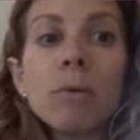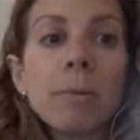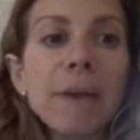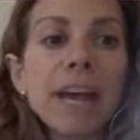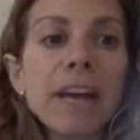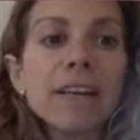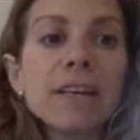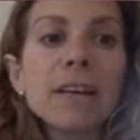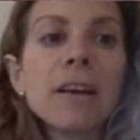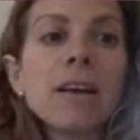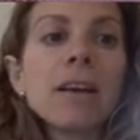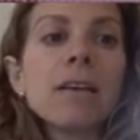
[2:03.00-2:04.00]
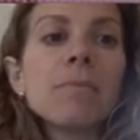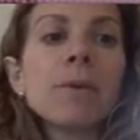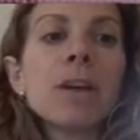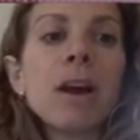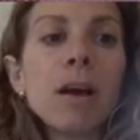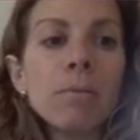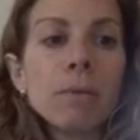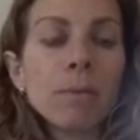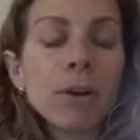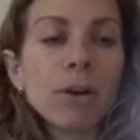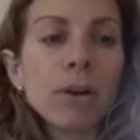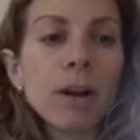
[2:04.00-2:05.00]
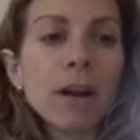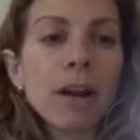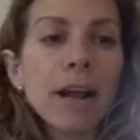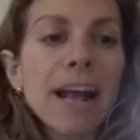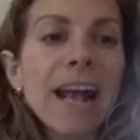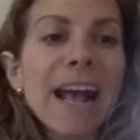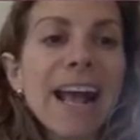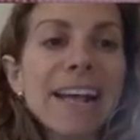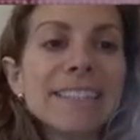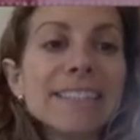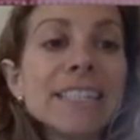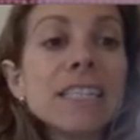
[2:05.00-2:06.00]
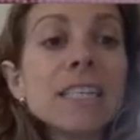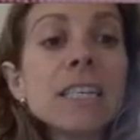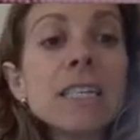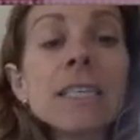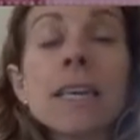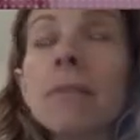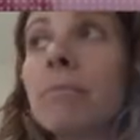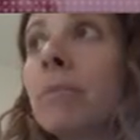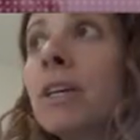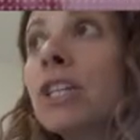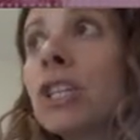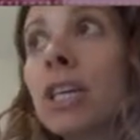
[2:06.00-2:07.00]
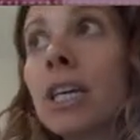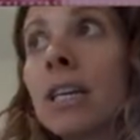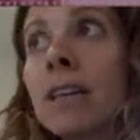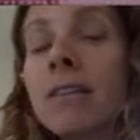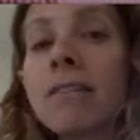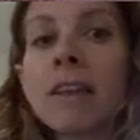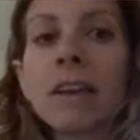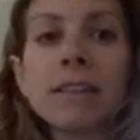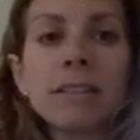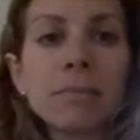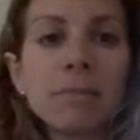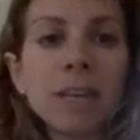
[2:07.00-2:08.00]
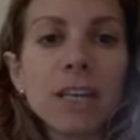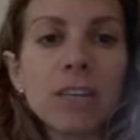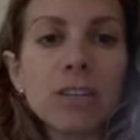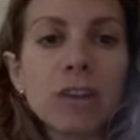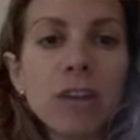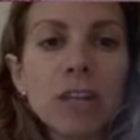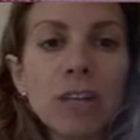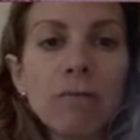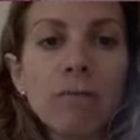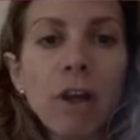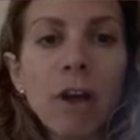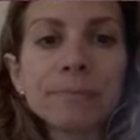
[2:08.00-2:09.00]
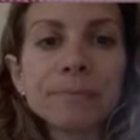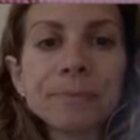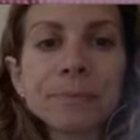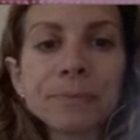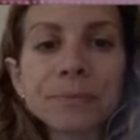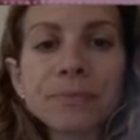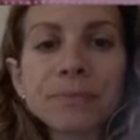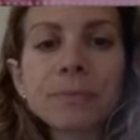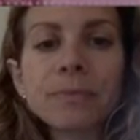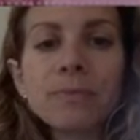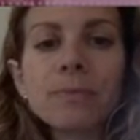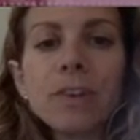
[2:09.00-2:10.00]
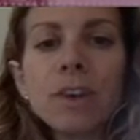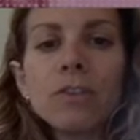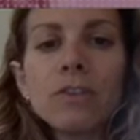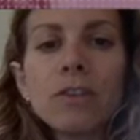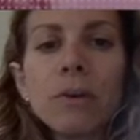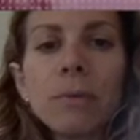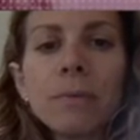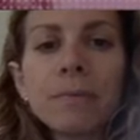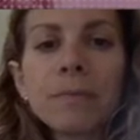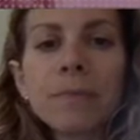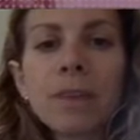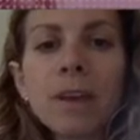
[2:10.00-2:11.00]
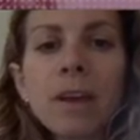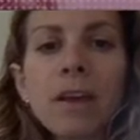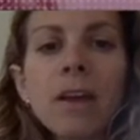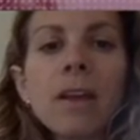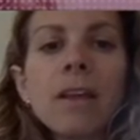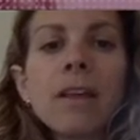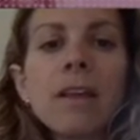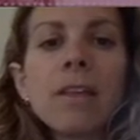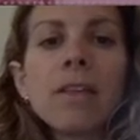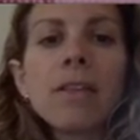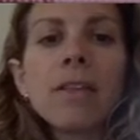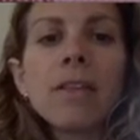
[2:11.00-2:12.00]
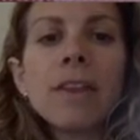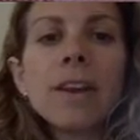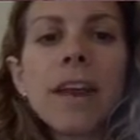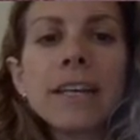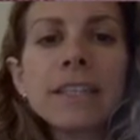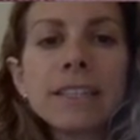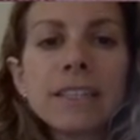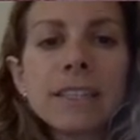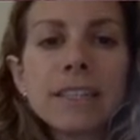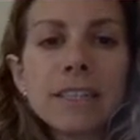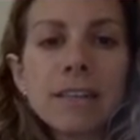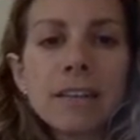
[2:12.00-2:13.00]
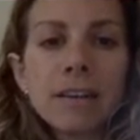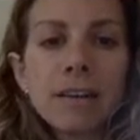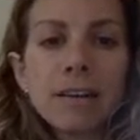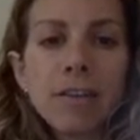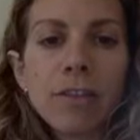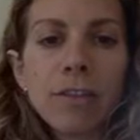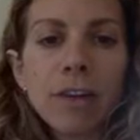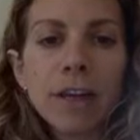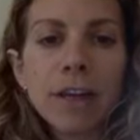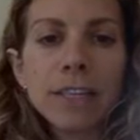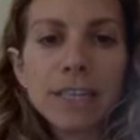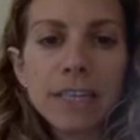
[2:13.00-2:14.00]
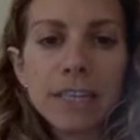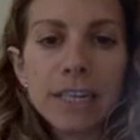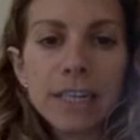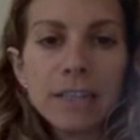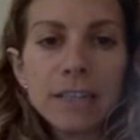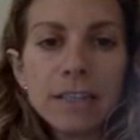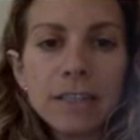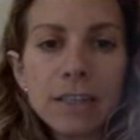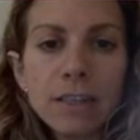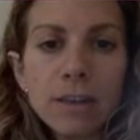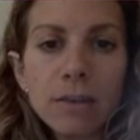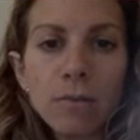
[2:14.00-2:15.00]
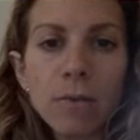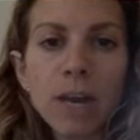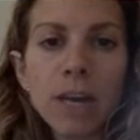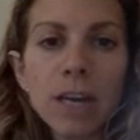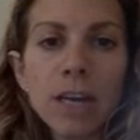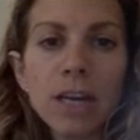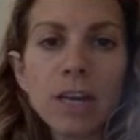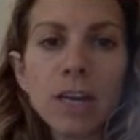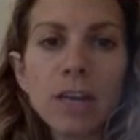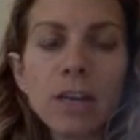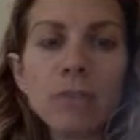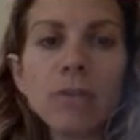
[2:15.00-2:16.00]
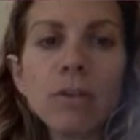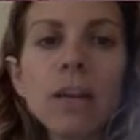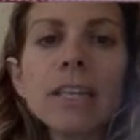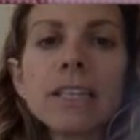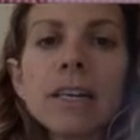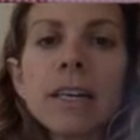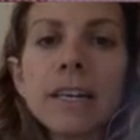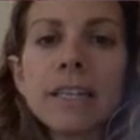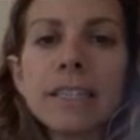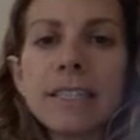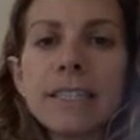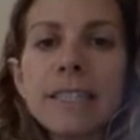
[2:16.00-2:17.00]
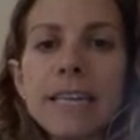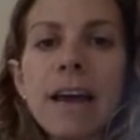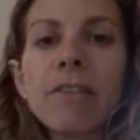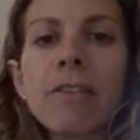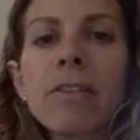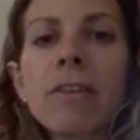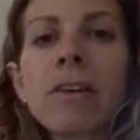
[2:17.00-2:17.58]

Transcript: man become a murderer, and it's his ambition that ends up being his tragic flaw. So the next thought is when you look at Duncan's death,